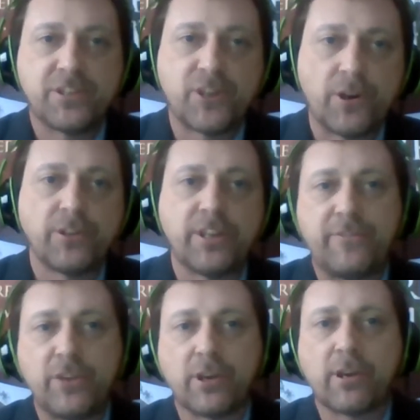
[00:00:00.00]
Uh,
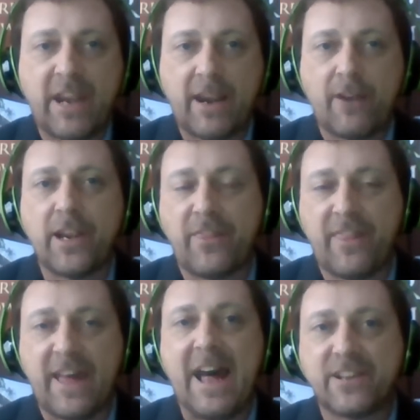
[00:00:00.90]
and certainly, if you're
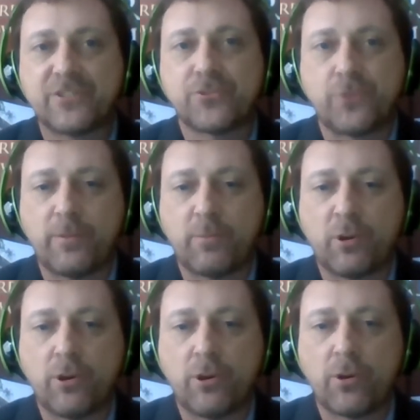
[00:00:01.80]
comparing
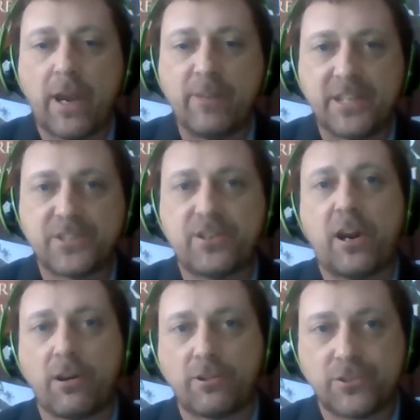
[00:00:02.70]
that sort of a
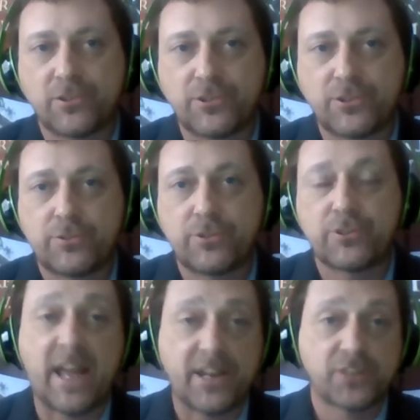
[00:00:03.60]
program against our
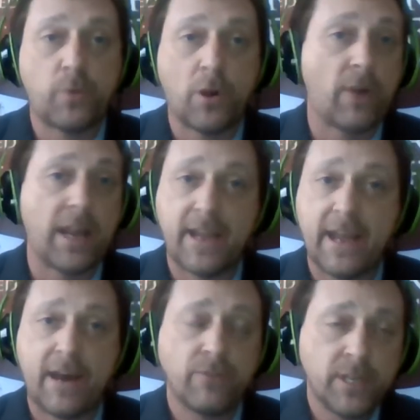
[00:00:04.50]
status
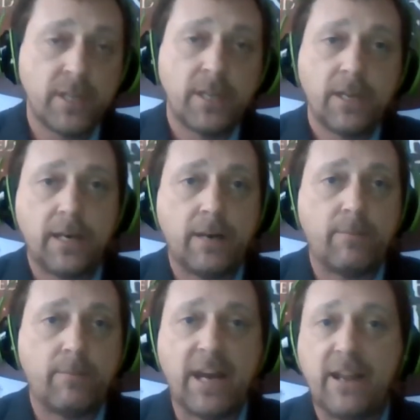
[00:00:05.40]
quo right now,
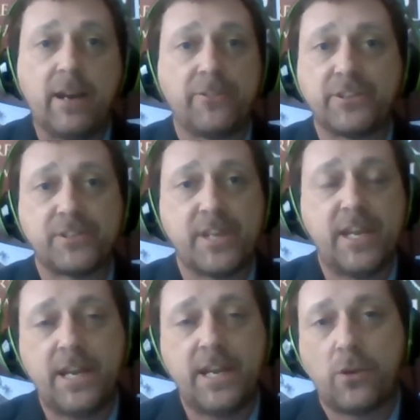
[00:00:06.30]
um, I,
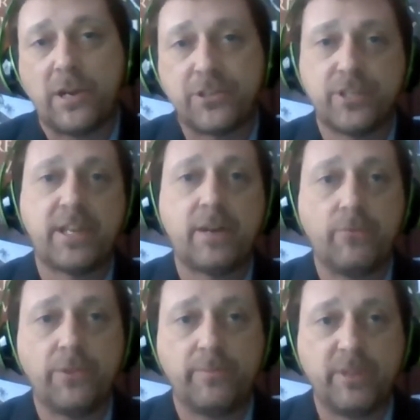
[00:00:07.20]
don't, I, don't, think there's any
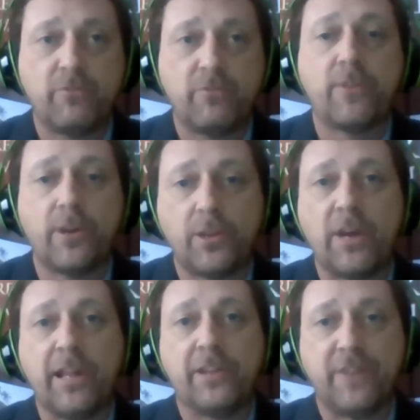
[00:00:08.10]
question that we would
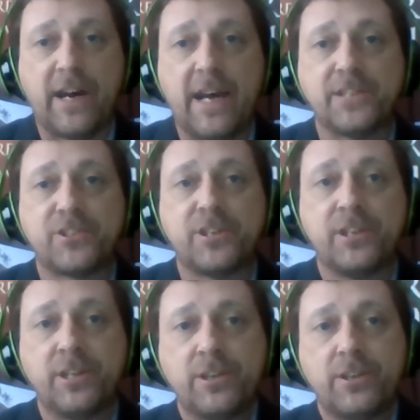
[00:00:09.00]
be really well
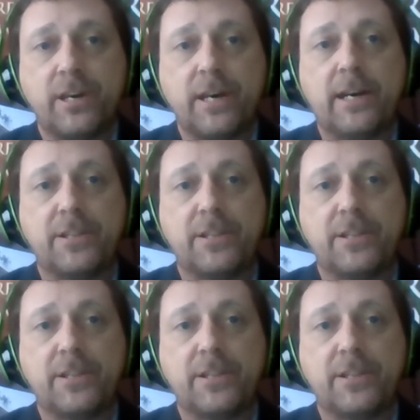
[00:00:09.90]
advised